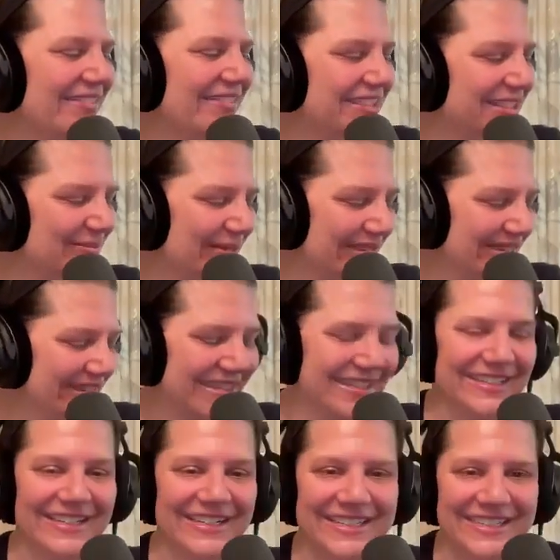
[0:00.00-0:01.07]
I've just been
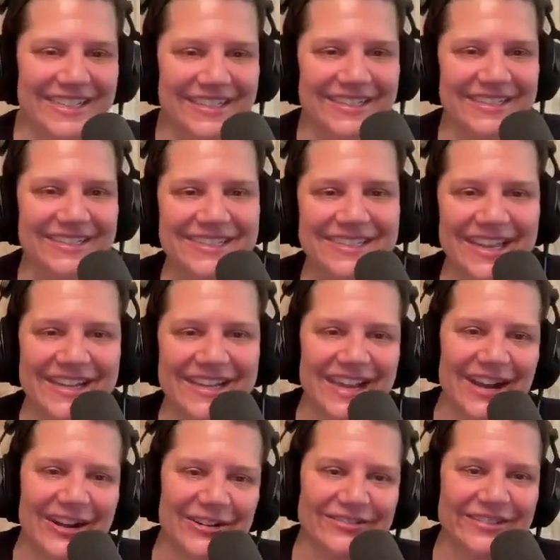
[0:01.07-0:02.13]
in an extended stay
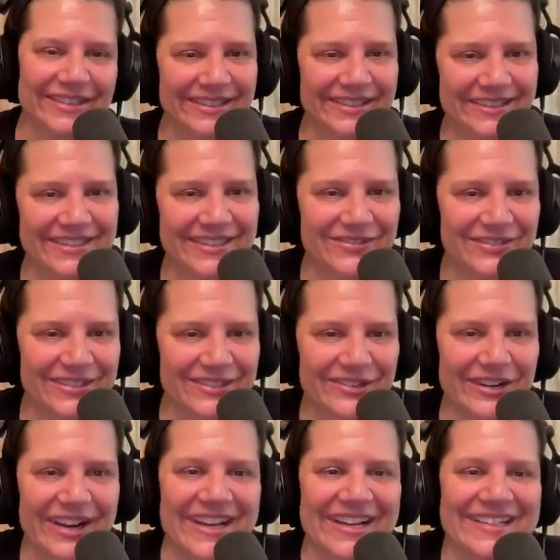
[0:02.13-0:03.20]
now of like, oh, this feels
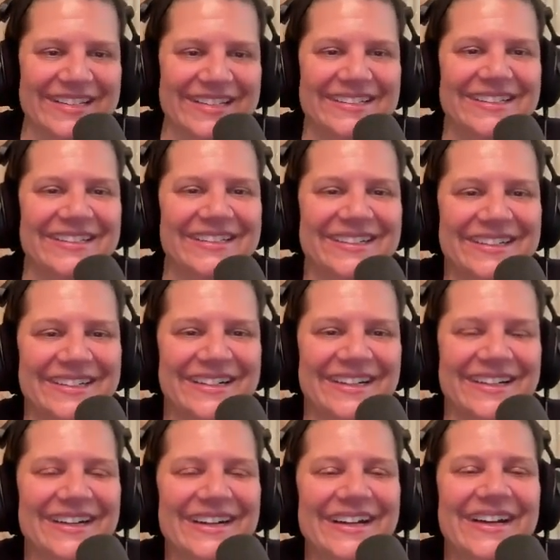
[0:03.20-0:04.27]
great.
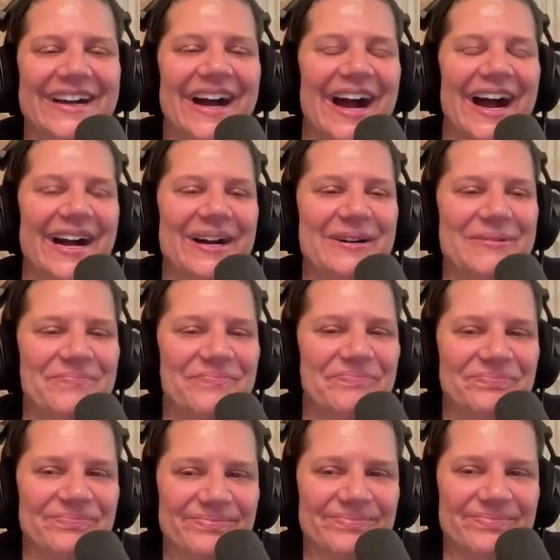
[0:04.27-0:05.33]
Um,
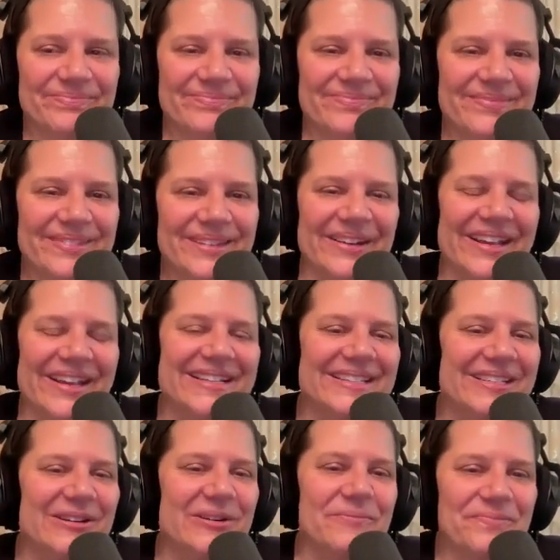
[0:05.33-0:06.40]
okay,
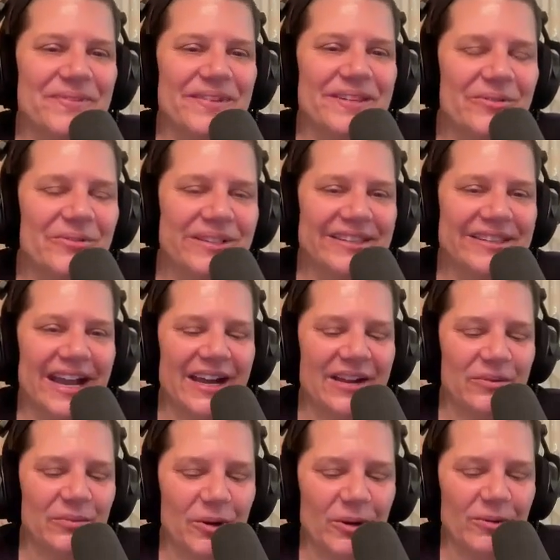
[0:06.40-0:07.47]
so with
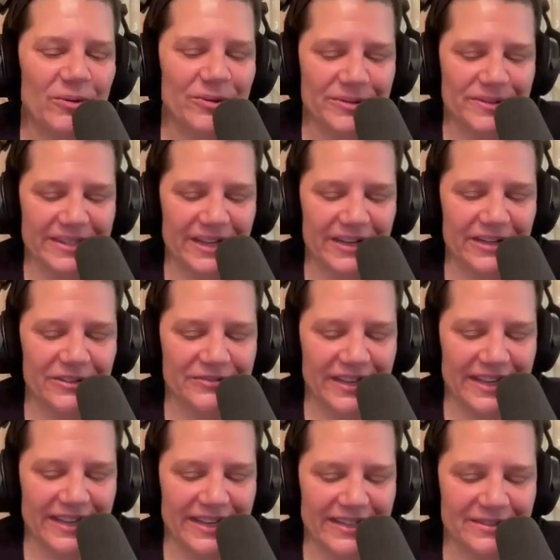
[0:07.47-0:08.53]
that, work with yourself
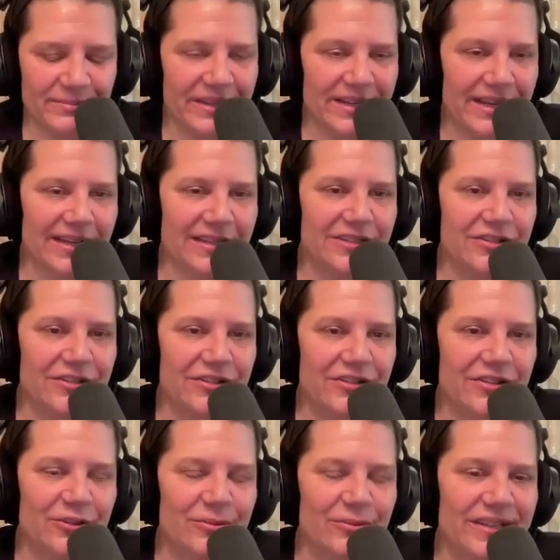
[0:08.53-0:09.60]
and be kind to your
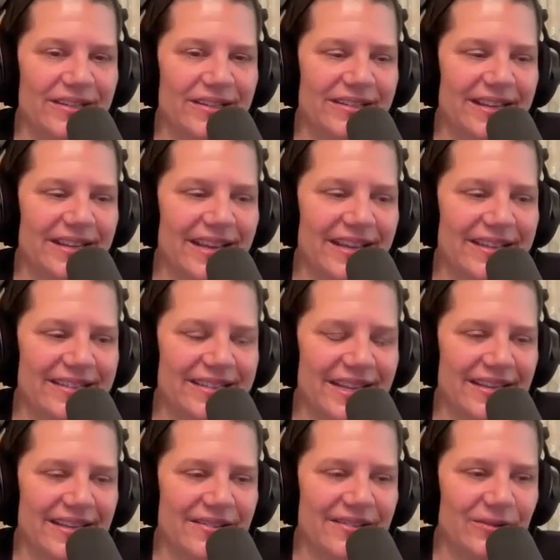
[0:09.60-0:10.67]
human and
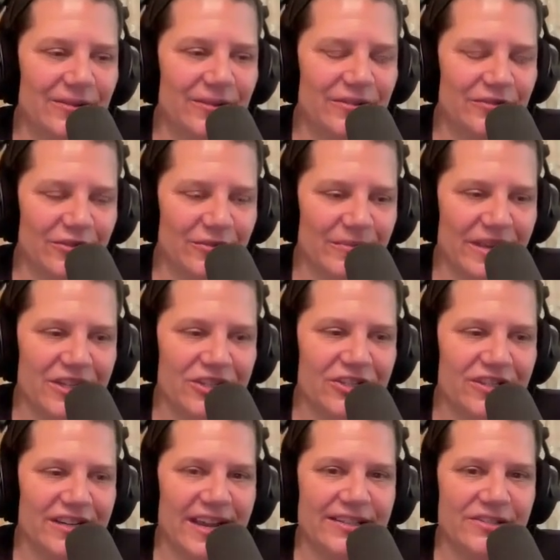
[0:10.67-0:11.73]
take the soul
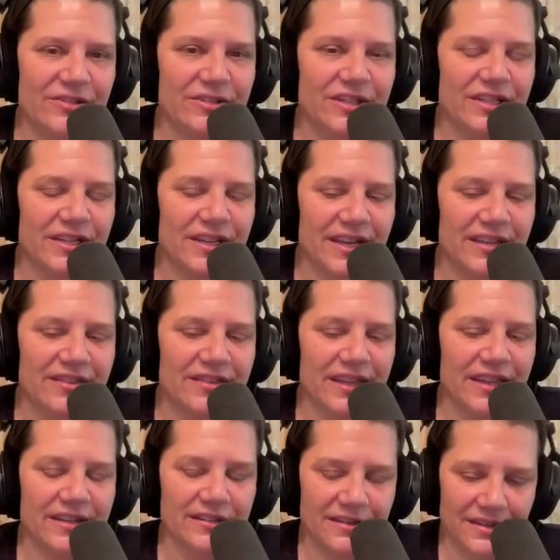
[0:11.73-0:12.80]
information as you need it, and
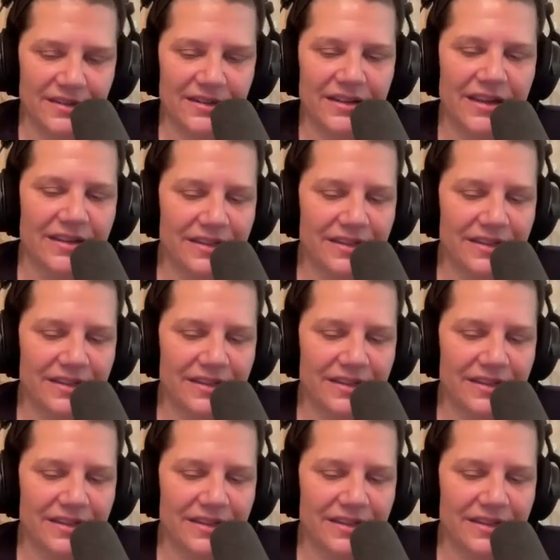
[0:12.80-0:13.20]
then